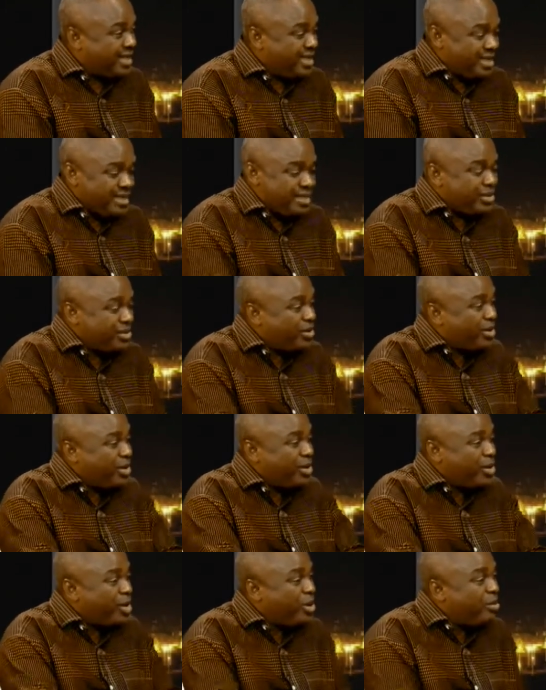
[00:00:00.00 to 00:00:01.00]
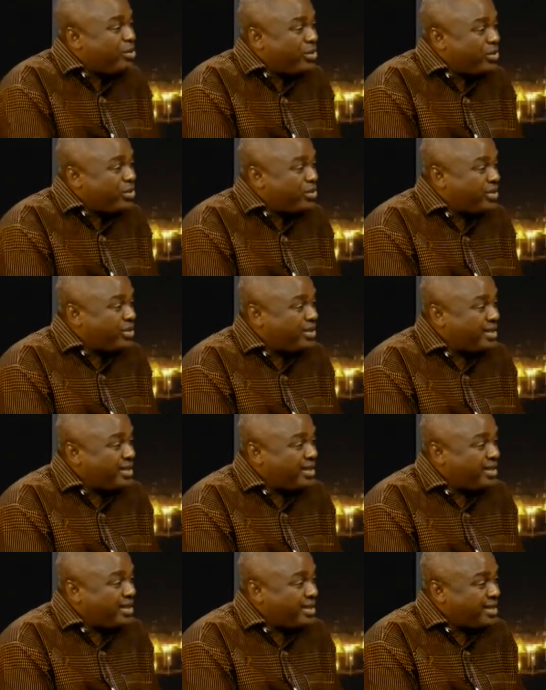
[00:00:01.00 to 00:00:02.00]
this is not a normal
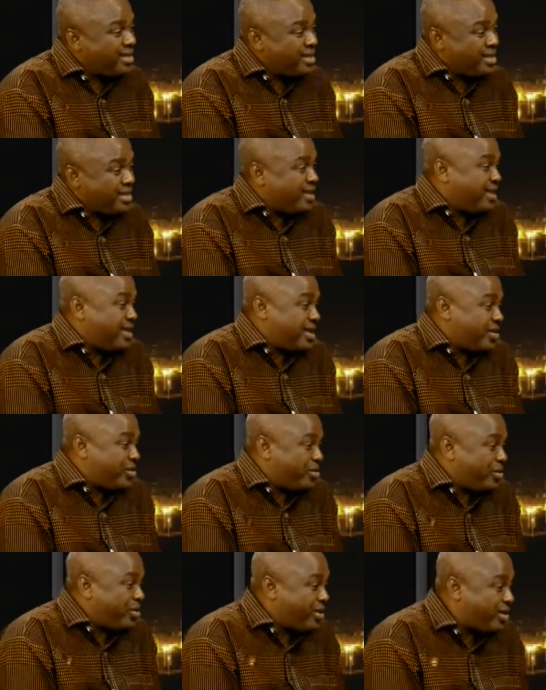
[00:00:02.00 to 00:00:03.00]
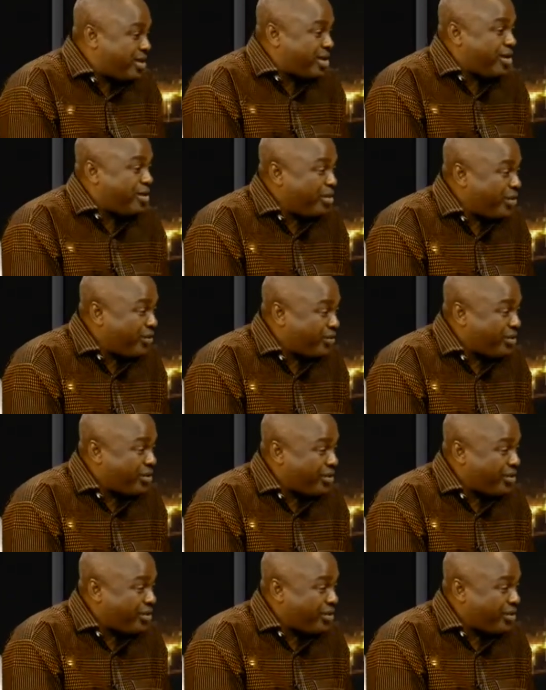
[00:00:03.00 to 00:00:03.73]
thing that you're coming for.